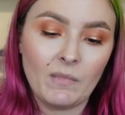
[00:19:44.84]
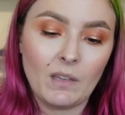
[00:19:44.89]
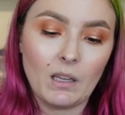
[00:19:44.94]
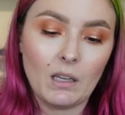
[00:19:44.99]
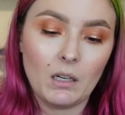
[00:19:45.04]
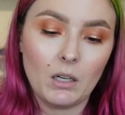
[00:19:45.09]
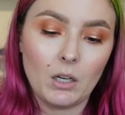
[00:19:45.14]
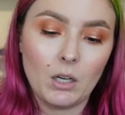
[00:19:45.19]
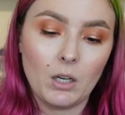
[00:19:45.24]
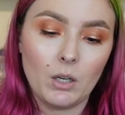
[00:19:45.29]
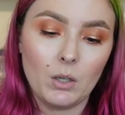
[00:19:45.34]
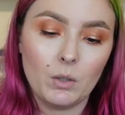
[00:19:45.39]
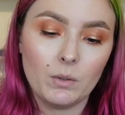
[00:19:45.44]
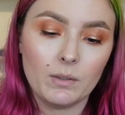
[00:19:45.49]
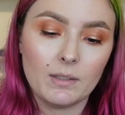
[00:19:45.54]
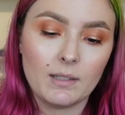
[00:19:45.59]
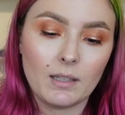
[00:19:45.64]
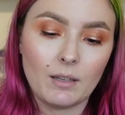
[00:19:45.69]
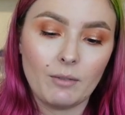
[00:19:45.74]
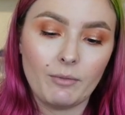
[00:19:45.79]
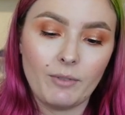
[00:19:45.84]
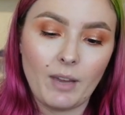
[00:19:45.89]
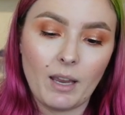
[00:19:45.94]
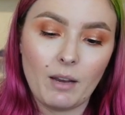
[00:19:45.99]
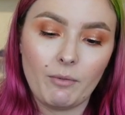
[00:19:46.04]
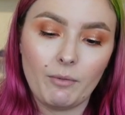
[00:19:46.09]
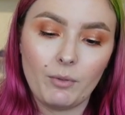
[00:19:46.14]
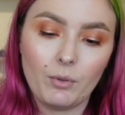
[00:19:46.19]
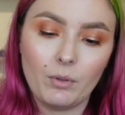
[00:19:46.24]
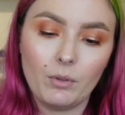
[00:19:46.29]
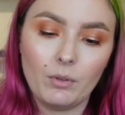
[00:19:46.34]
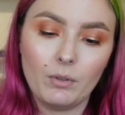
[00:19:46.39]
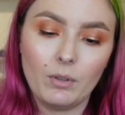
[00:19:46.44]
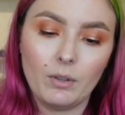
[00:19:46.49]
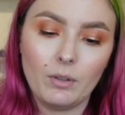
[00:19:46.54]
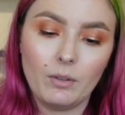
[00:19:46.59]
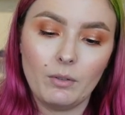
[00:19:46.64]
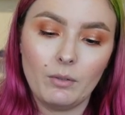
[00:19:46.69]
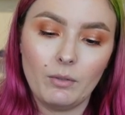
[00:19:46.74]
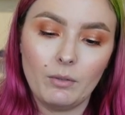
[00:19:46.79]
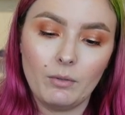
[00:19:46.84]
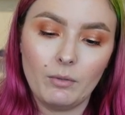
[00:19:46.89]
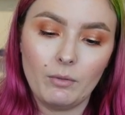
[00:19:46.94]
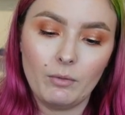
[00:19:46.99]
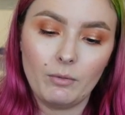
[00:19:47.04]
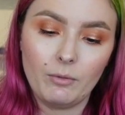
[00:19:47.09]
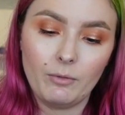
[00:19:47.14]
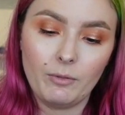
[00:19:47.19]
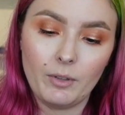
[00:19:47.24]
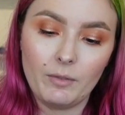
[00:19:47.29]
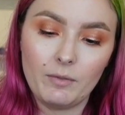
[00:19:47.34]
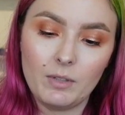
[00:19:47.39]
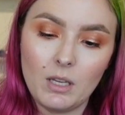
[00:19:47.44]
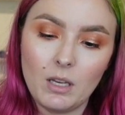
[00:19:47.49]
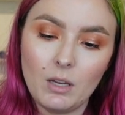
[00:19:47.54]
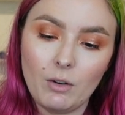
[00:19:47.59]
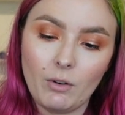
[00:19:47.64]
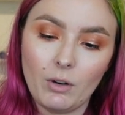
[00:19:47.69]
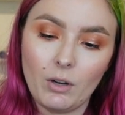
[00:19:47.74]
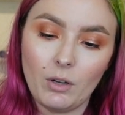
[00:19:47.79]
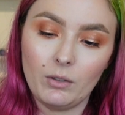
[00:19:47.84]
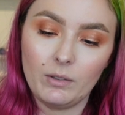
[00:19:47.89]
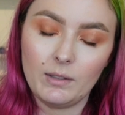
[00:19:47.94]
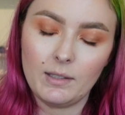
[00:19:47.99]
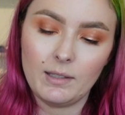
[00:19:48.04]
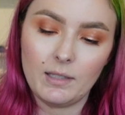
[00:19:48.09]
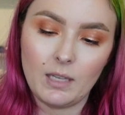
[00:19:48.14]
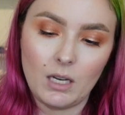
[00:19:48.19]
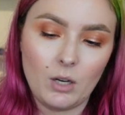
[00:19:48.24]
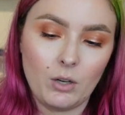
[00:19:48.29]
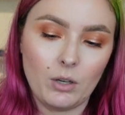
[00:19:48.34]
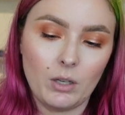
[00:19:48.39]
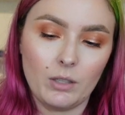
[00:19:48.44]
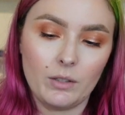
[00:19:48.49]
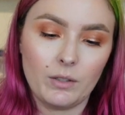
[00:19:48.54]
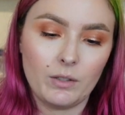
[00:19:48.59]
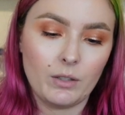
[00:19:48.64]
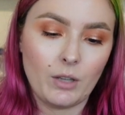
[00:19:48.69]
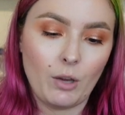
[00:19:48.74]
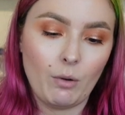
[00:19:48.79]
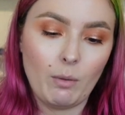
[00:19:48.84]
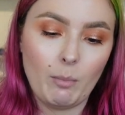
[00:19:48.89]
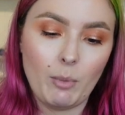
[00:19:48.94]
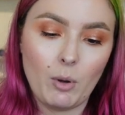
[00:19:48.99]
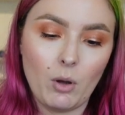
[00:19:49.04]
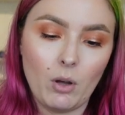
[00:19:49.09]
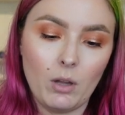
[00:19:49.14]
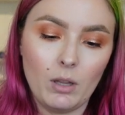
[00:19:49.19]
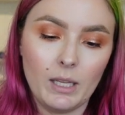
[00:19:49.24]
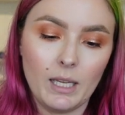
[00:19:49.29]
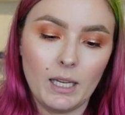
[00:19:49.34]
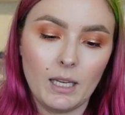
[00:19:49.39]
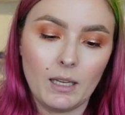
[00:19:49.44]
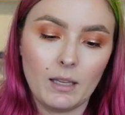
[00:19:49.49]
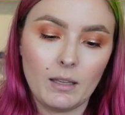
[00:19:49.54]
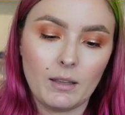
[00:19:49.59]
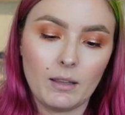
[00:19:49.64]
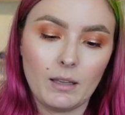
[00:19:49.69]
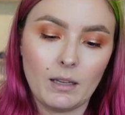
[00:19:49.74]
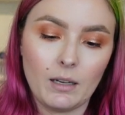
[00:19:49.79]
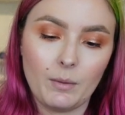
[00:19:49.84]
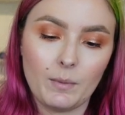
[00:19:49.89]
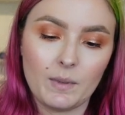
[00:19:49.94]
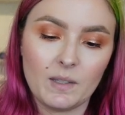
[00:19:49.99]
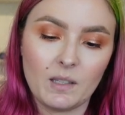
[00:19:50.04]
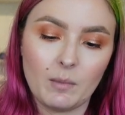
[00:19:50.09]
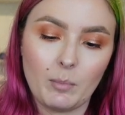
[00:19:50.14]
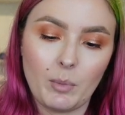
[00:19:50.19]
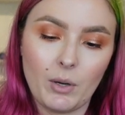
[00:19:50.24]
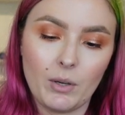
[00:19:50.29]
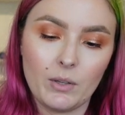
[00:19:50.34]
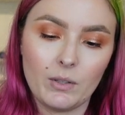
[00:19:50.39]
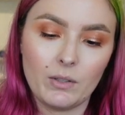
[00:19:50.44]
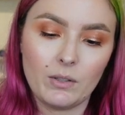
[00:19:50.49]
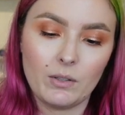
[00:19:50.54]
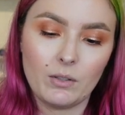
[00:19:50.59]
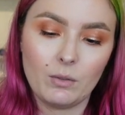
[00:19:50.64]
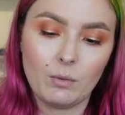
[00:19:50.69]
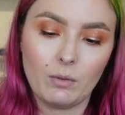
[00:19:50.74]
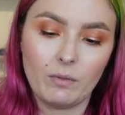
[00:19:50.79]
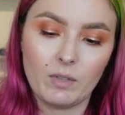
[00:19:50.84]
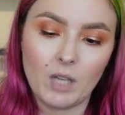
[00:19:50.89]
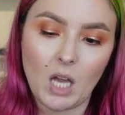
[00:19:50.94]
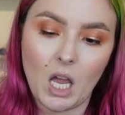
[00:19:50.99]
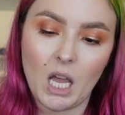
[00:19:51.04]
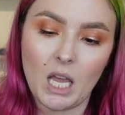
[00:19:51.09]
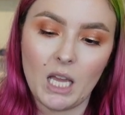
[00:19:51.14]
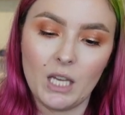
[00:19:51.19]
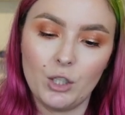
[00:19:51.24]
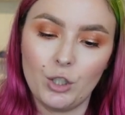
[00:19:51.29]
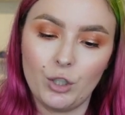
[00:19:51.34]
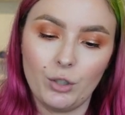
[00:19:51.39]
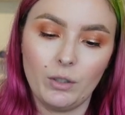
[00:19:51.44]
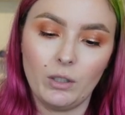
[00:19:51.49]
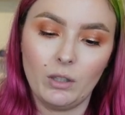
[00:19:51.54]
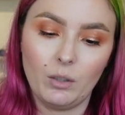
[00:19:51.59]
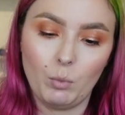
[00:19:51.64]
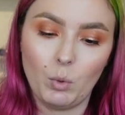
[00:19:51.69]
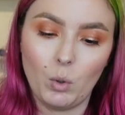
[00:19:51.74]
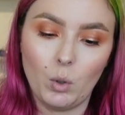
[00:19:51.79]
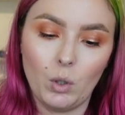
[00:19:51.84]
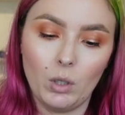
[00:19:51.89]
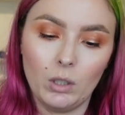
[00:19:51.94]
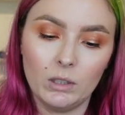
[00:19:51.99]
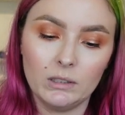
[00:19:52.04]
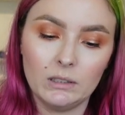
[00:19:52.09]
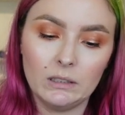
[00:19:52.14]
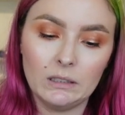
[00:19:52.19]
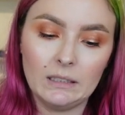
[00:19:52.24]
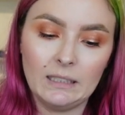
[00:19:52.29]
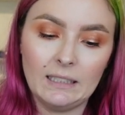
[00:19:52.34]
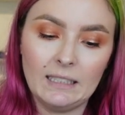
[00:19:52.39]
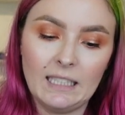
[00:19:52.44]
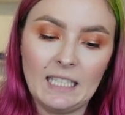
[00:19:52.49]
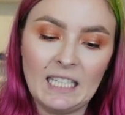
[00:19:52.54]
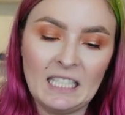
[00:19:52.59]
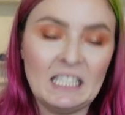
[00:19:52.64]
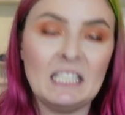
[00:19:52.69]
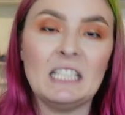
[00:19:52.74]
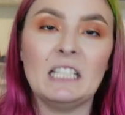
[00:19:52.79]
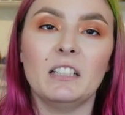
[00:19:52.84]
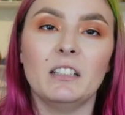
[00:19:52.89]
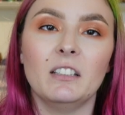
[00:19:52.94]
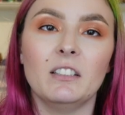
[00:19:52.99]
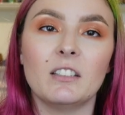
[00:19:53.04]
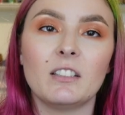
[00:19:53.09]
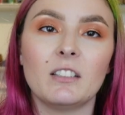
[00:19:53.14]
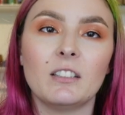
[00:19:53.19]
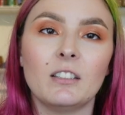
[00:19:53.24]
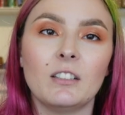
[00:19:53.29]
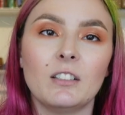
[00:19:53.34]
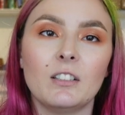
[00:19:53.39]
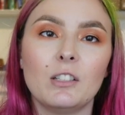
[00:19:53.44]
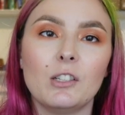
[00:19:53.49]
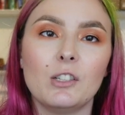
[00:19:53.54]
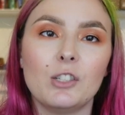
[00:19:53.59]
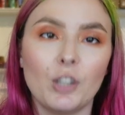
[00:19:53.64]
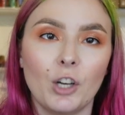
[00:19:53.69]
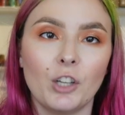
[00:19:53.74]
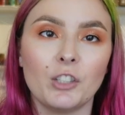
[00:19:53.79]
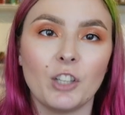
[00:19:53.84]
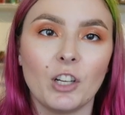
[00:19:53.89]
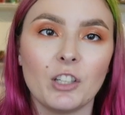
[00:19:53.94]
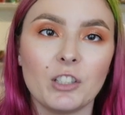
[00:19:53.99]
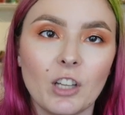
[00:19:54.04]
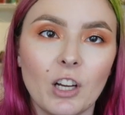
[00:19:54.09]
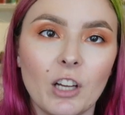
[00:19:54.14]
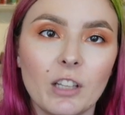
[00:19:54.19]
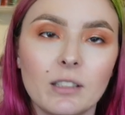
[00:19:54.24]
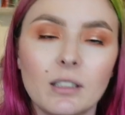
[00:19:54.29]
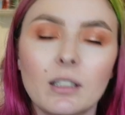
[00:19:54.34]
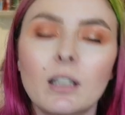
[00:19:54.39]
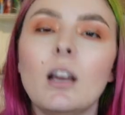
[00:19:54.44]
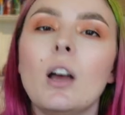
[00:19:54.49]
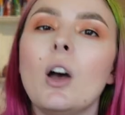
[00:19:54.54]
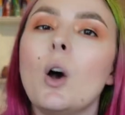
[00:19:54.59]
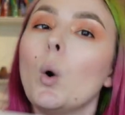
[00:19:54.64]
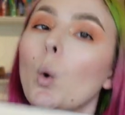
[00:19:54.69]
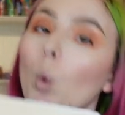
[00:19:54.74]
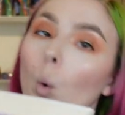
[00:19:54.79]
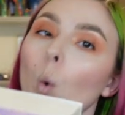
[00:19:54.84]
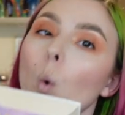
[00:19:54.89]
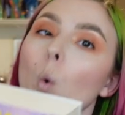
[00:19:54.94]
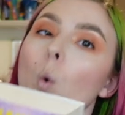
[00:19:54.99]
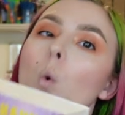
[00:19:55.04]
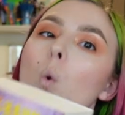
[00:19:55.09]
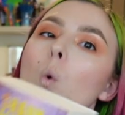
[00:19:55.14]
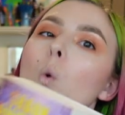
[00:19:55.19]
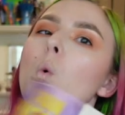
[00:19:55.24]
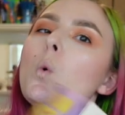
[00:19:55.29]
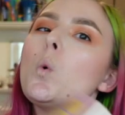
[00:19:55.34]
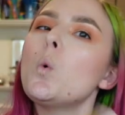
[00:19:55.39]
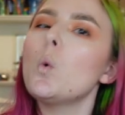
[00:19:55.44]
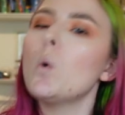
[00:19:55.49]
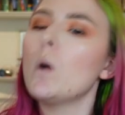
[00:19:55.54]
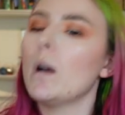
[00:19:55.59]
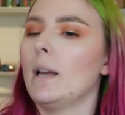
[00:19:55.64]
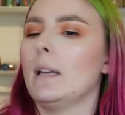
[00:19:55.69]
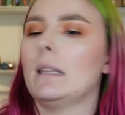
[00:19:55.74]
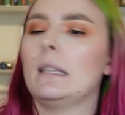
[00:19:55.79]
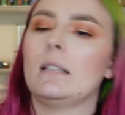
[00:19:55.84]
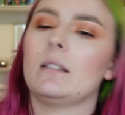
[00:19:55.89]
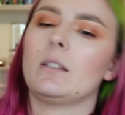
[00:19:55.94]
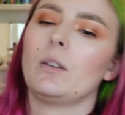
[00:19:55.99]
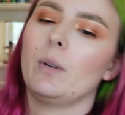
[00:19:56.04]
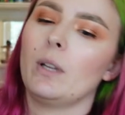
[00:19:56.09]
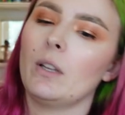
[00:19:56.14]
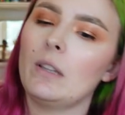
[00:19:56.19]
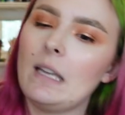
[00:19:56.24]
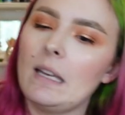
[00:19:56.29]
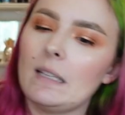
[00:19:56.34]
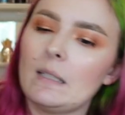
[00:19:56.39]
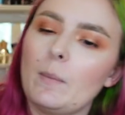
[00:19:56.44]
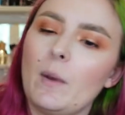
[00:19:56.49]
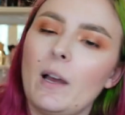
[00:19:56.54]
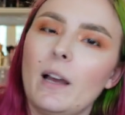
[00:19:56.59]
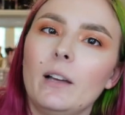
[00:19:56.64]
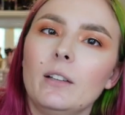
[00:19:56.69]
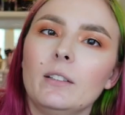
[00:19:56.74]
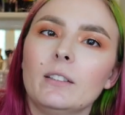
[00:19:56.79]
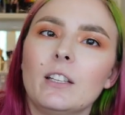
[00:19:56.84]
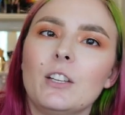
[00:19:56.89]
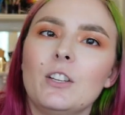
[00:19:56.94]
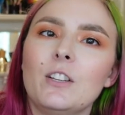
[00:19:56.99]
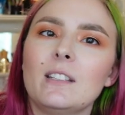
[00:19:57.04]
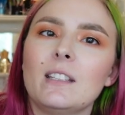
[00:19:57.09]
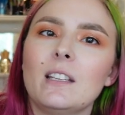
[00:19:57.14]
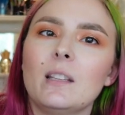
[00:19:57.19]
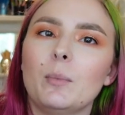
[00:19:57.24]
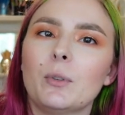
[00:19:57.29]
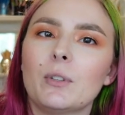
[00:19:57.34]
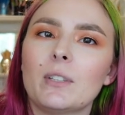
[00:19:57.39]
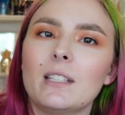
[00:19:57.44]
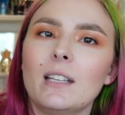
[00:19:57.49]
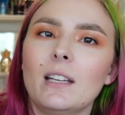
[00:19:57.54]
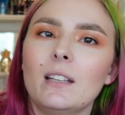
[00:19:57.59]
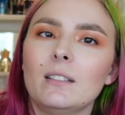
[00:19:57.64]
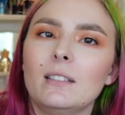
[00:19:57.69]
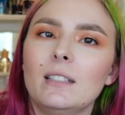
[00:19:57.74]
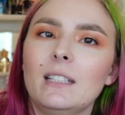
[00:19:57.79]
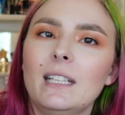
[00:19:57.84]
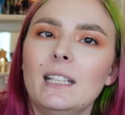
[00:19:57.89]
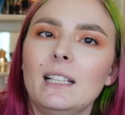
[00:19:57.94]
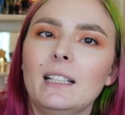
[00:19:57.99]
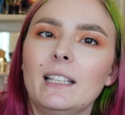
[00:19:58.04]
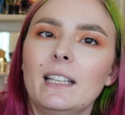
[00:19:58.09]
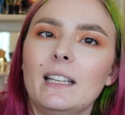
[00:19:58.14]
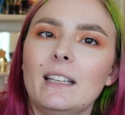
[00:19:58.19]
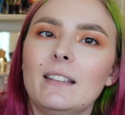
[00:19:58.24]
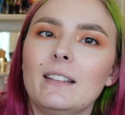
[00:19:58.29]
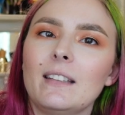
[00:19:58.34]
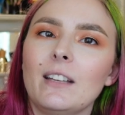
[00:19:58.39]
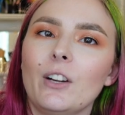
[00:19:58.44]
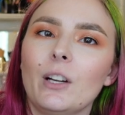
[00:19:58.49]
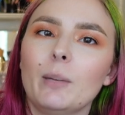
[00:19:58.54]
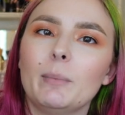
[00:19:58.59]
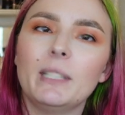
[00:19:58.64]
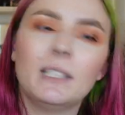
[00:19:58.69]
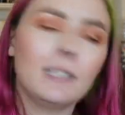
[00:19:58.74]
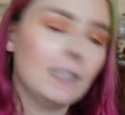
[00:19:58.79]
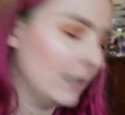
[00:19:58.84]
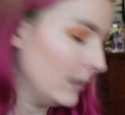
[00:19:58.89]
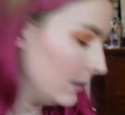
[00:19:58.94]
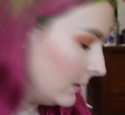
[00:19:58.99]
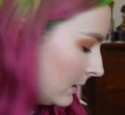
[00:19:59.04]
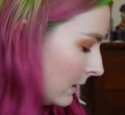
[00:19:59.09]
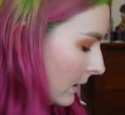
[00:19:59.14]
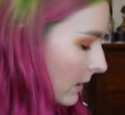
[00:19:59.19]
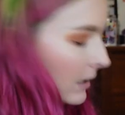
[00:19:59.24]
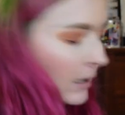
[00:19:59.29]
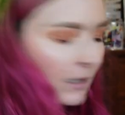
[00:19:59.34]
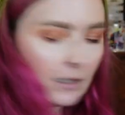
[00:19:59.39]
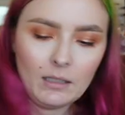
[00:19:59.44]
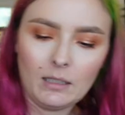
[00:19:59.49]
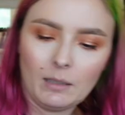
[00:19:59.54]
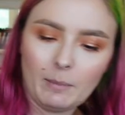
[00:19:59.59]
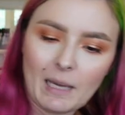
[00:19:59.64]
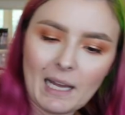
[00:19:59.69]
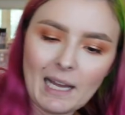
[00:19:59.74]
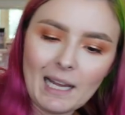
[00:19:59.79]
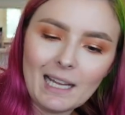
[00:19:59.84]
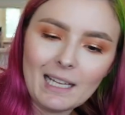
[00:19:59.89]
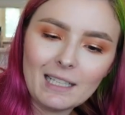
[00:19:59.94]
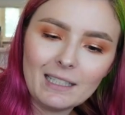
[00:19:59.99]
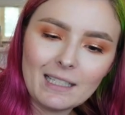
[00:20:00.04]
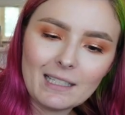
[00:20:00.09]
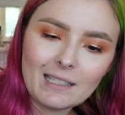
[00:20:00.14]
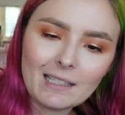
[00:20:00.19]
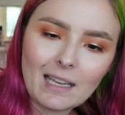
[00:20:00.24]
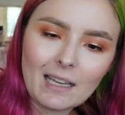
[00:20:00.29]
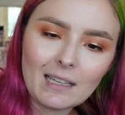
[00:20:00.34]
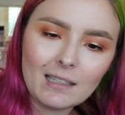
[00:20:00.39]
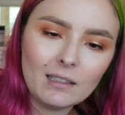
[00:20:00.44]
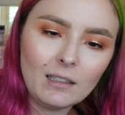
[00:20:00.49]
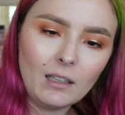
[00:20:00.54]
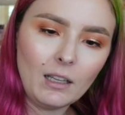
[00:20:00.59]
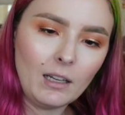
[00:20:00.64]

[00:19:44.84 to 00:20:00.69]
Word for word: And it holds a fateful 50 year old secret so appalling that it was supposed to have died during the war. It didn't. Dot, dot, dot. Ooh, that's going in the S pile. Can you see the books yet? Nearly. They're up here. The pile is getting